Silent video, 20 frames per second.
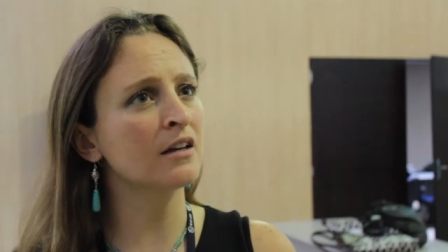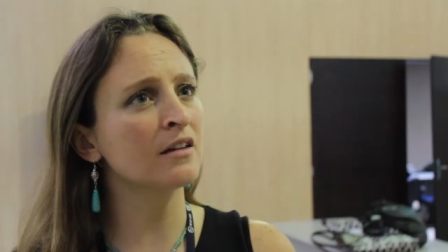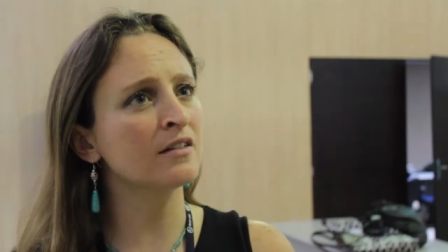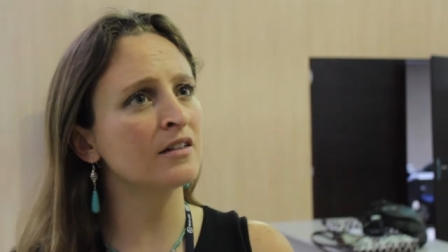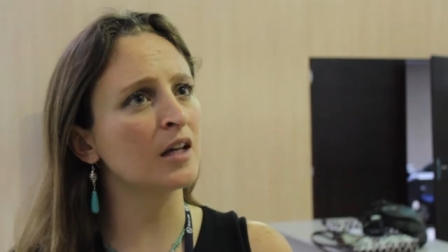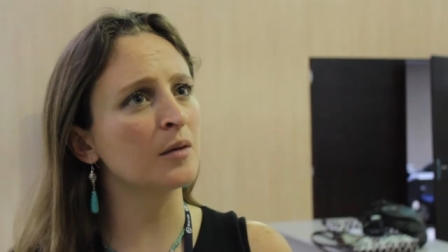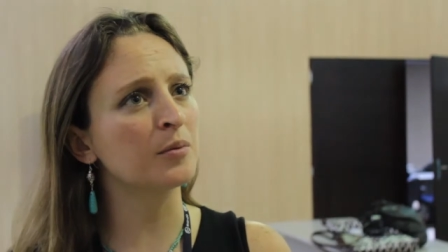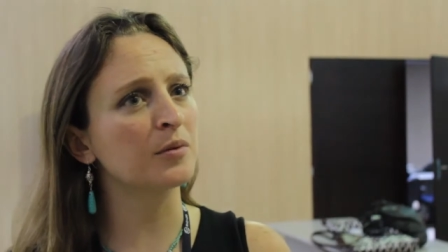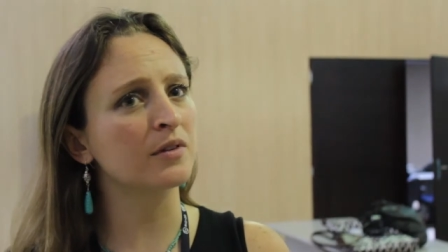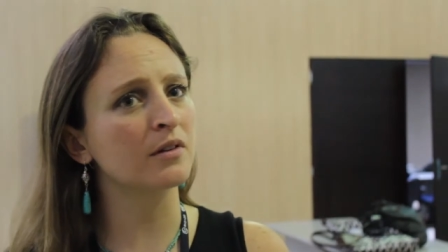next
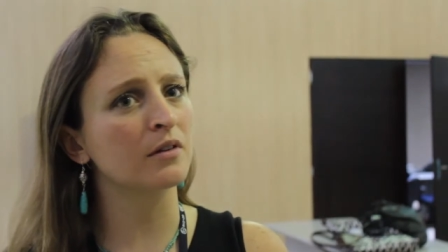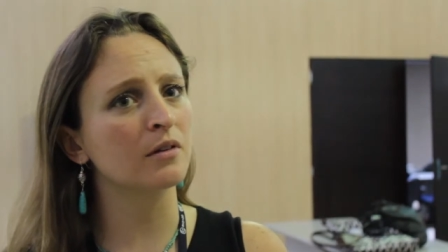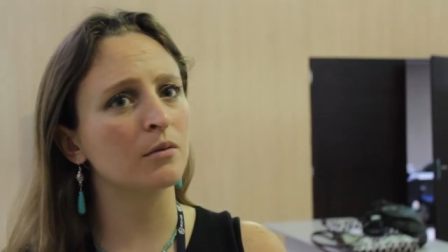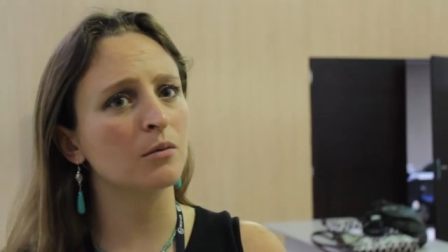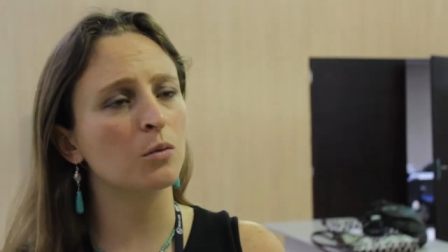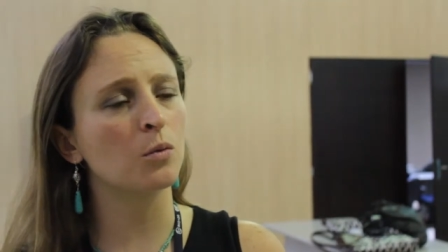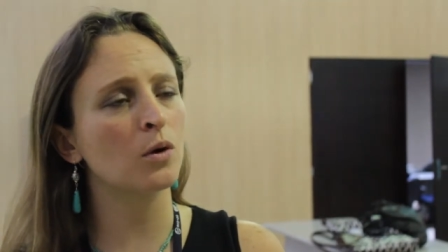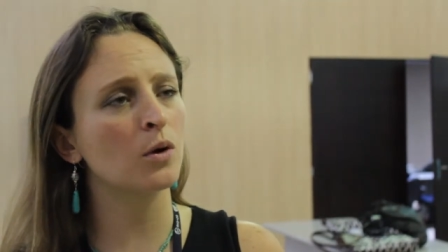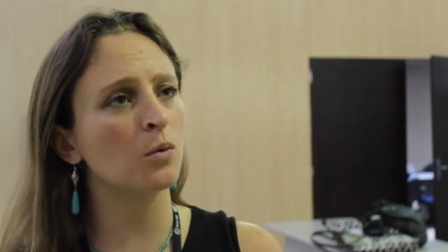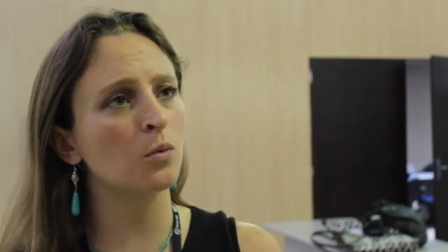steps
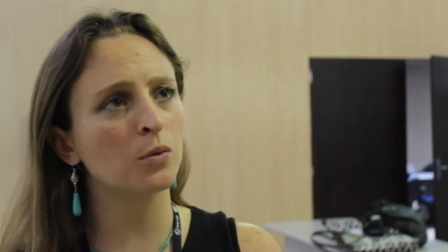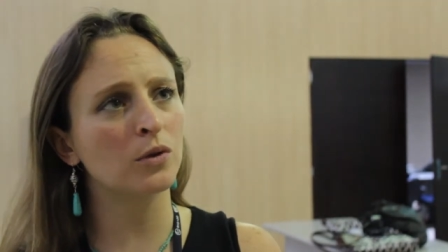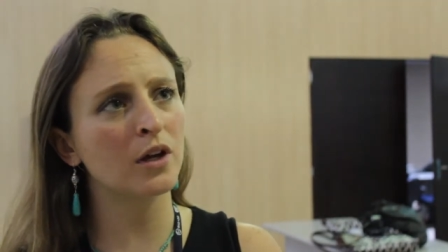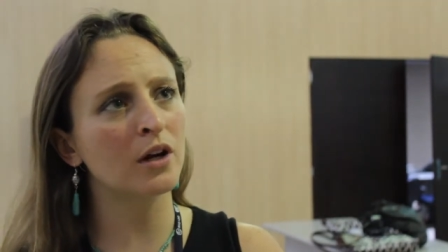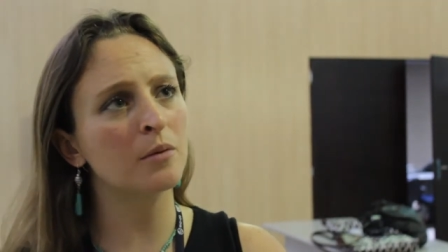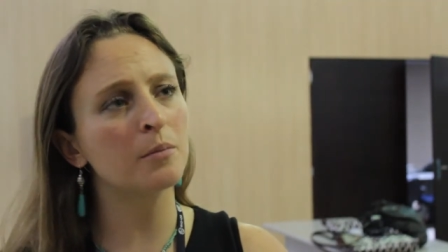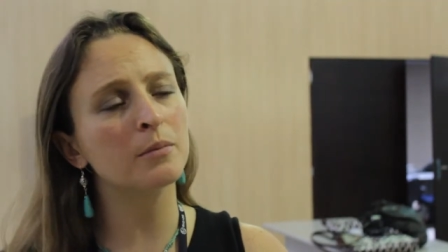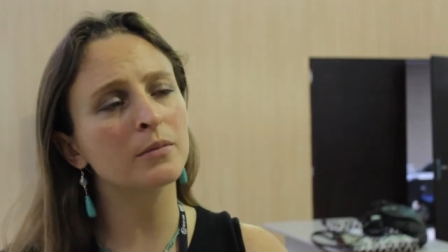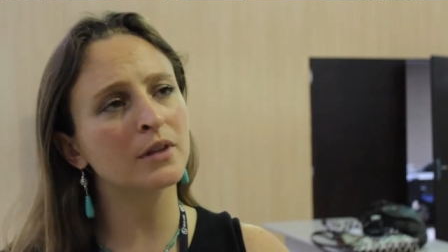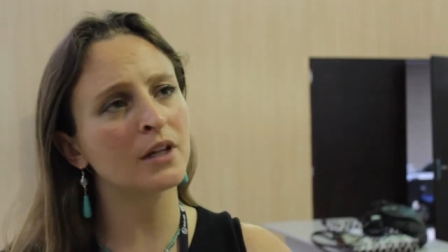
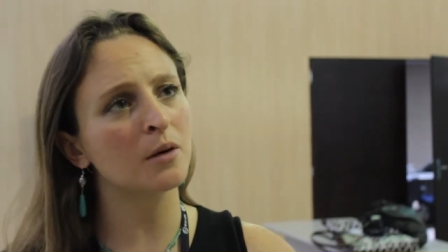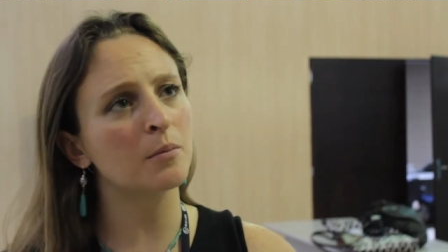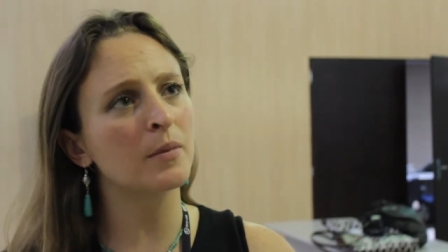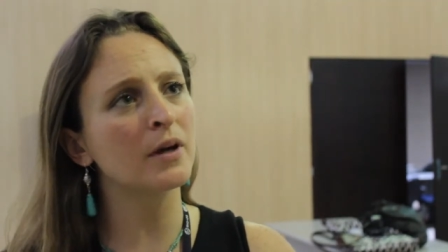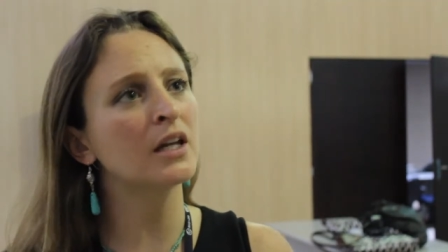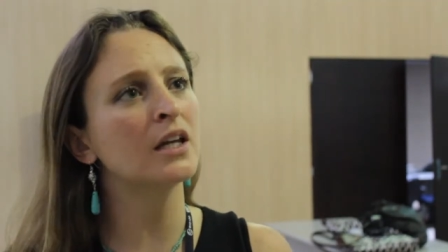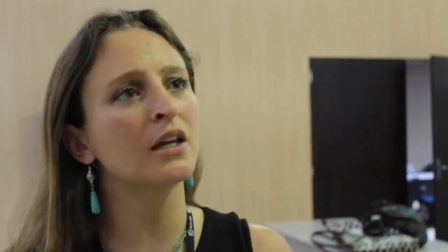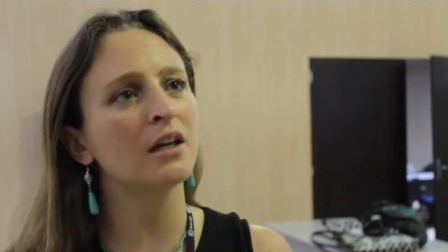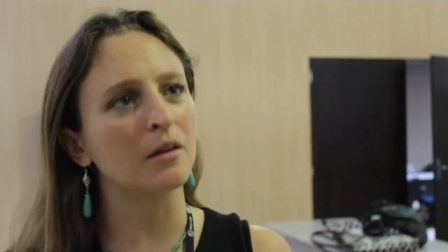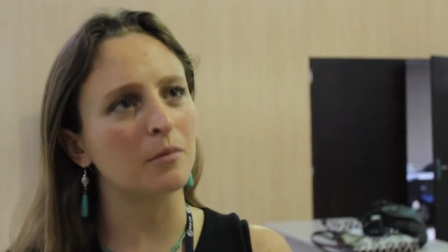there, there are
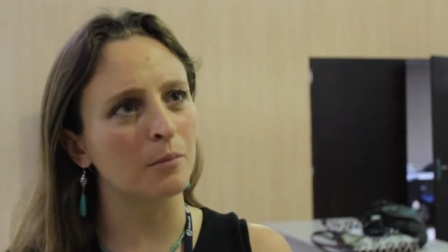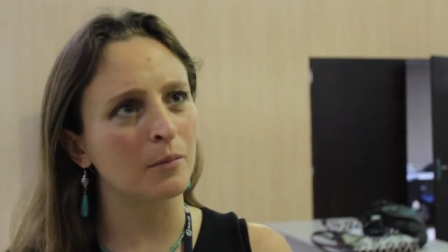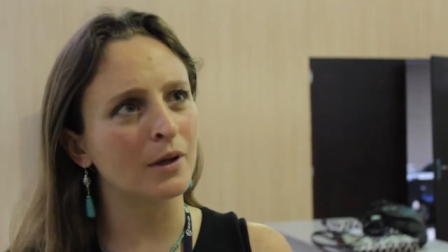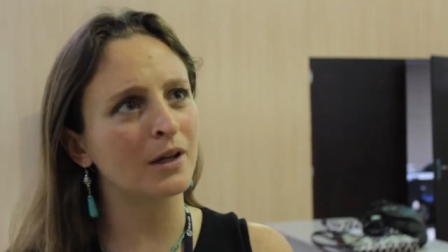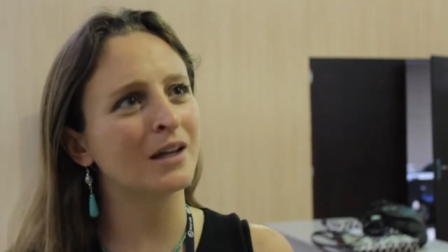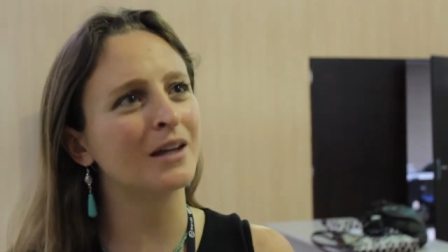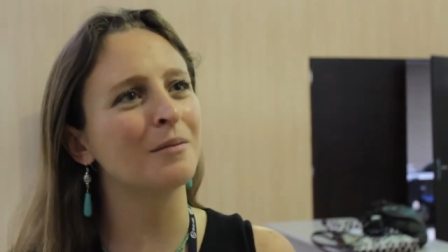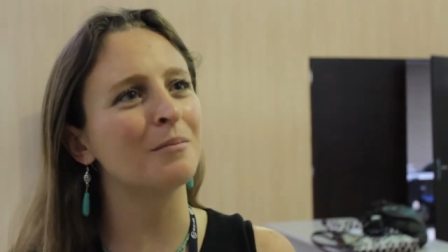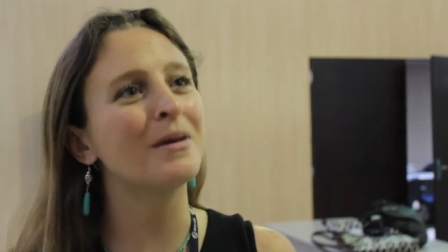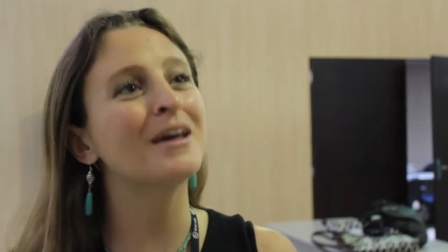many,
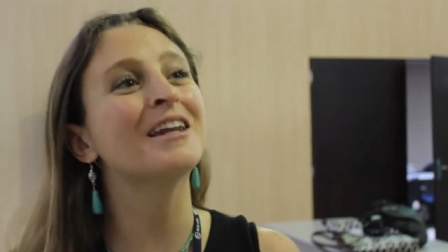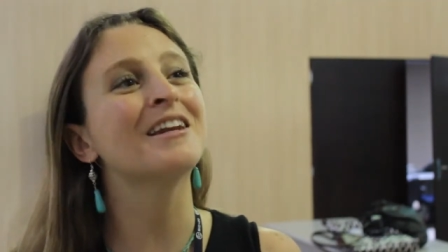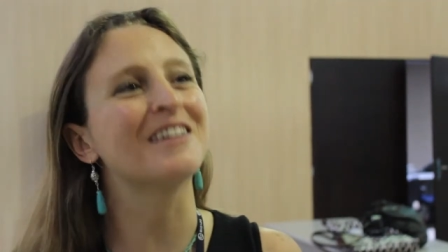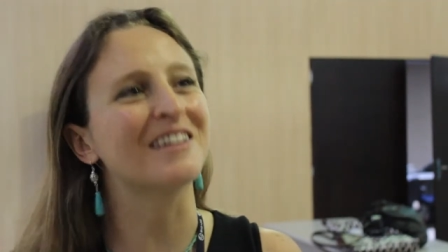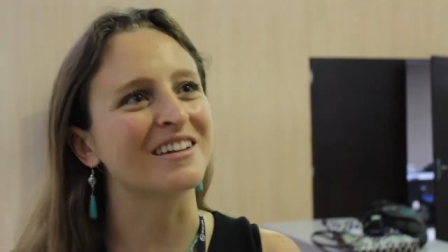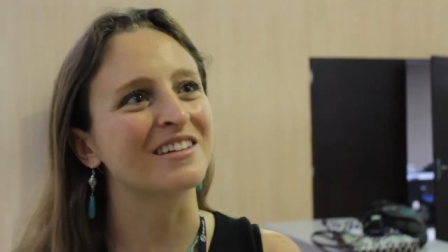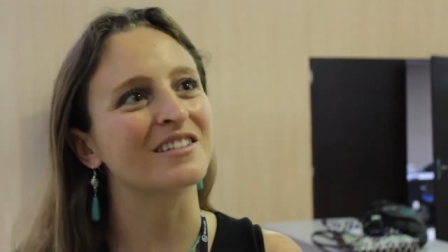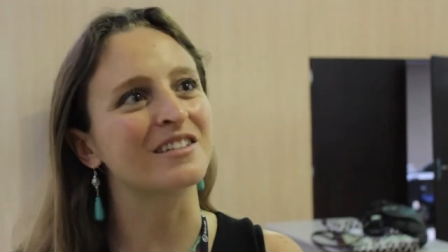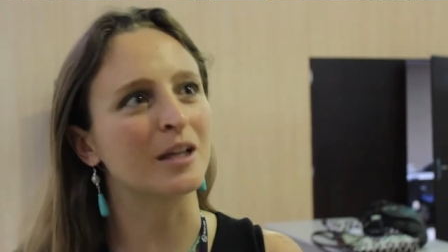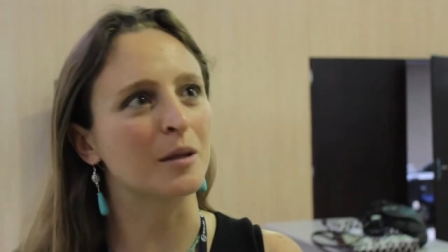many, many
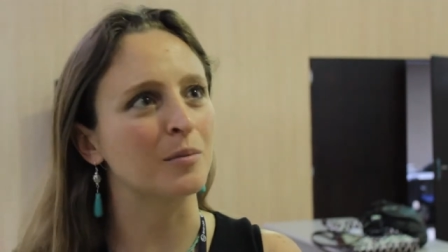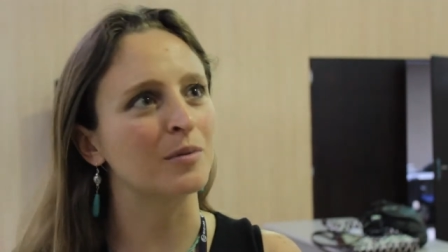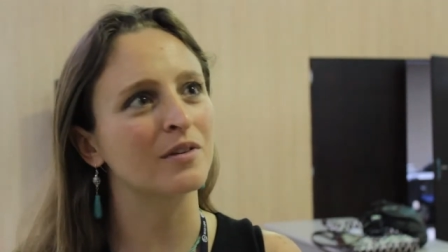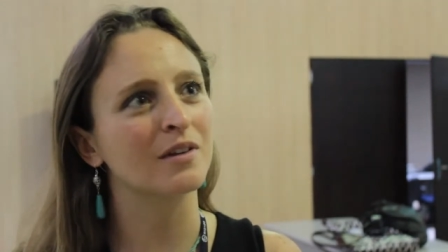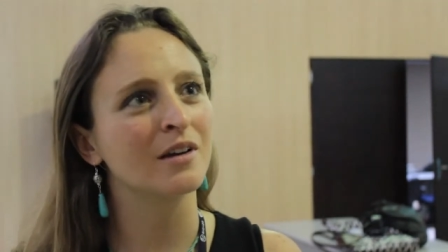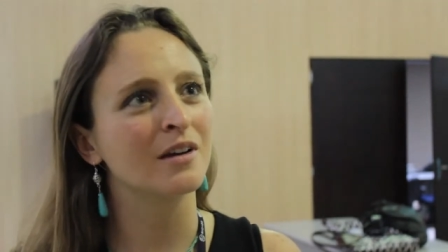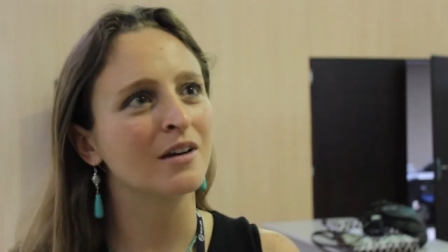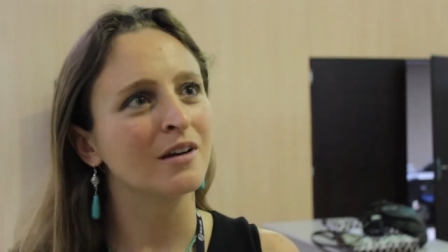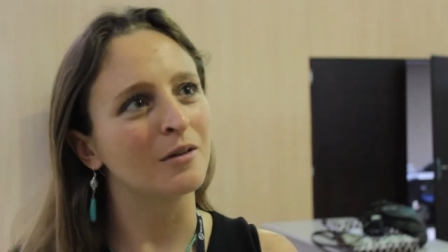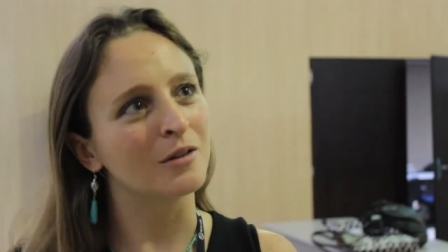next steps.